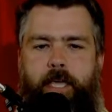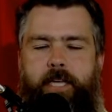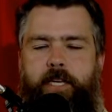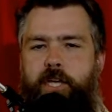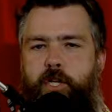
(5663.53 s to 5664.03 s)

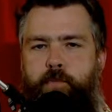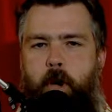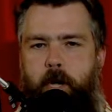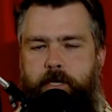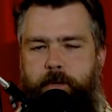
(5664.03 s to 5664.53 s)
In each
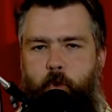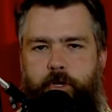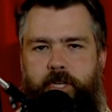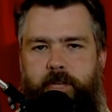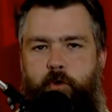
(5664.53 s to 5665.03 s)
box, I'm
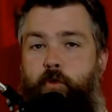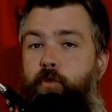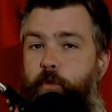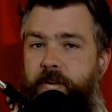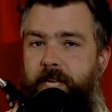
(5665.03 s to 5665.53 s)
going to give you
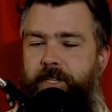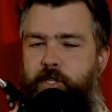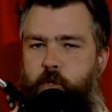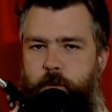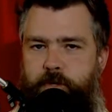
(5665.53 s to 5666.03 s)
3
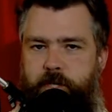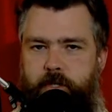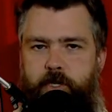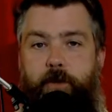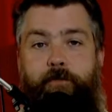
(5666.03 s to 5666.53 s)

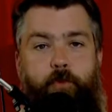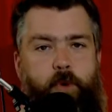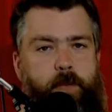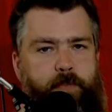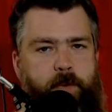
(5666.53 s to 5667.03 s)
descriptions of
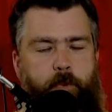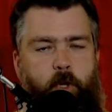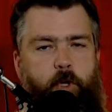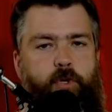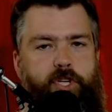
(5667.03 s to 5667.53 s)
3
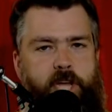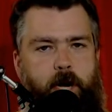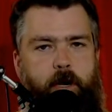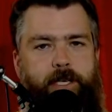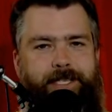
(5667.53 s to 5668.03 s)
people who
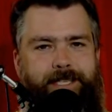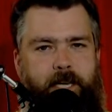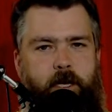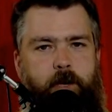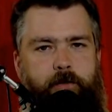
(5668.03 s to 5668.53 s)
share a
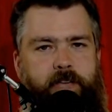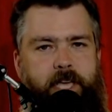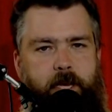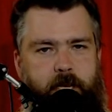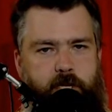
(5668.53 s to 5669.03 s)
set of
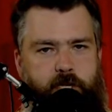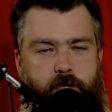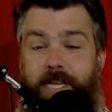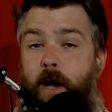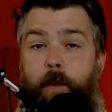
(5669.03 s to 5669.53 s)

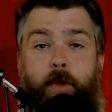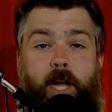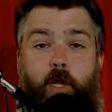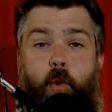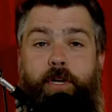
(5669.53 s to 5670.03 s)
initials. Now, I'm
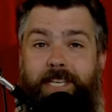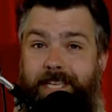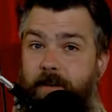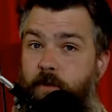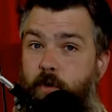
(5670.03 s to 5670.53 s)
not going to
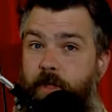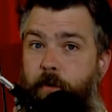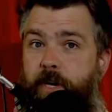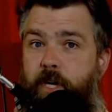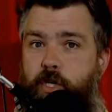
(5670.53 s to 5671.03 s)
give you
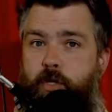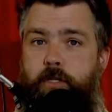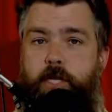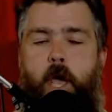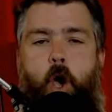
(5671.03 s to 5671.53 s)
their
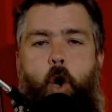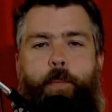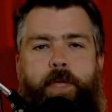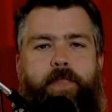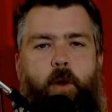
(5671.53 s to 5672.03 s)
initials,
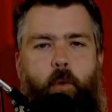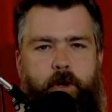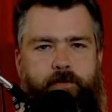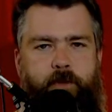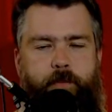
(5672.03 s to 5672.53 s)
hoping that
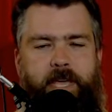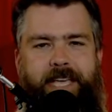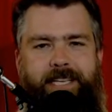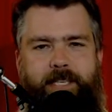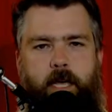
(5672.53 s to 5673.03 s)
one of them
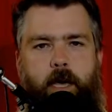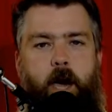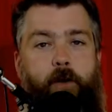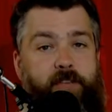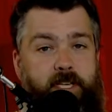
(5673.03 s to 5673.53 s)
is
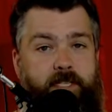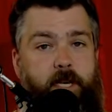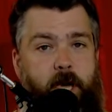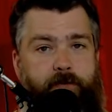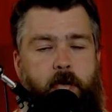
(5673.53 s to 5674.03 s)
obvious
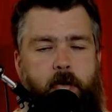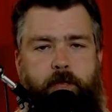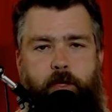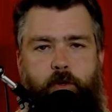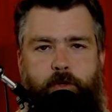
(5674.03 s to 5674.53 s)
enough
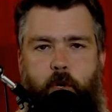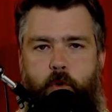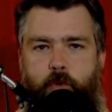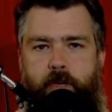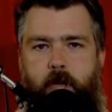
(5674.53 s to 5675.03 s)
that you'll know
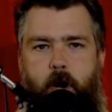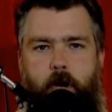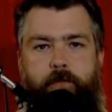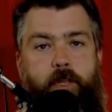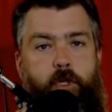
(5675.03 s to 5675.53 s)
who they
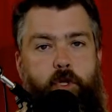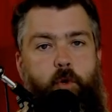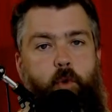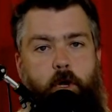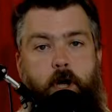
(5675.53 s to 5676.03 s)
are, and then you
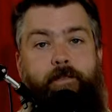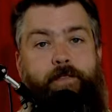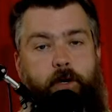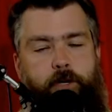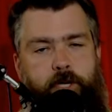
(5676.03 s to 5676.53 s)
can work off
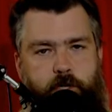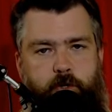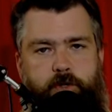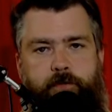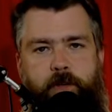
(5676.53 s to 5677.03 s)
their
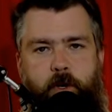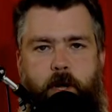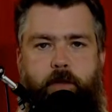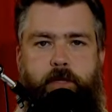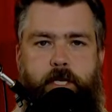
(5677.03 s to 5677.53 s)
initials to figure
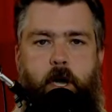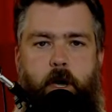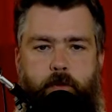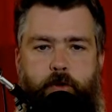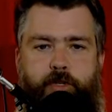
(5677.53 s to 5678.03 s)
out the
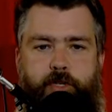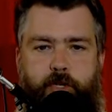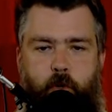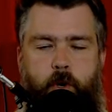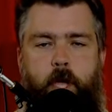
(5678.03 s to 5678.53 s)
other
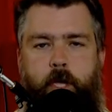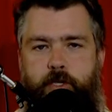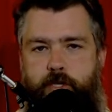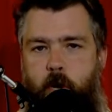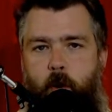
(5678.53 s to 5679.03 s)
2.
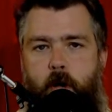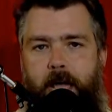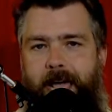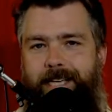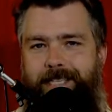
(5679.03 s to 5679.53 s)
So,
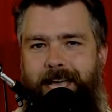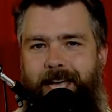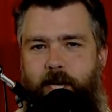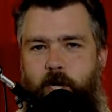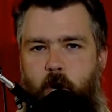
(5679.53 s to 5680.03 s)
as
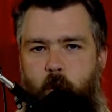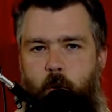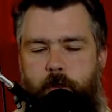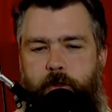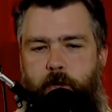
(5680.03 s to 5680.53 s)
I
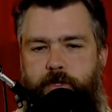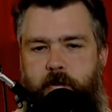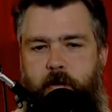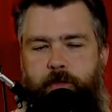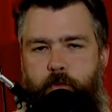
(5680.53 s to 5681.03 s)
go, there's
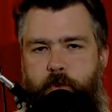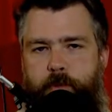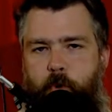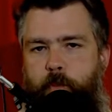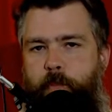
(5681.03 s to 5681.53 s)
3
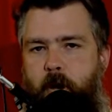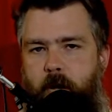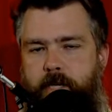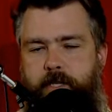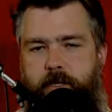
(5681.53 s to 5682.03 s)
per
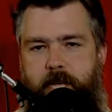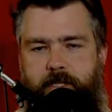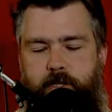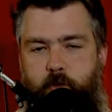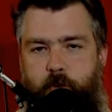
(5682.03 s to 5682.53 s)
box.
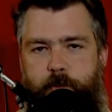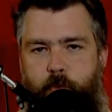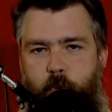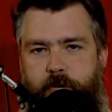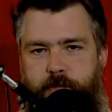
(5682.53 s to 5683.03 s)
That's 3
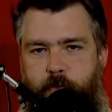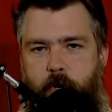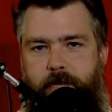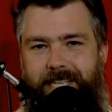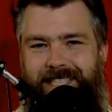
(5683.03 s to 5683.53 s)
points
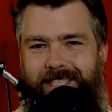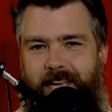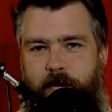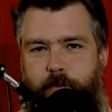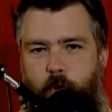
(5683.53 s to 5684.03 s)
per. That's
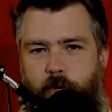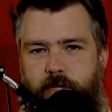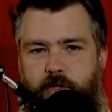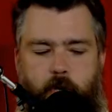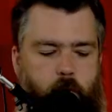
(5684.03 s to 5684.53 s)
9
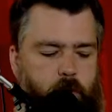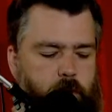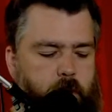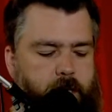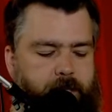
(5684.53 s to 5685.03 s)
points total.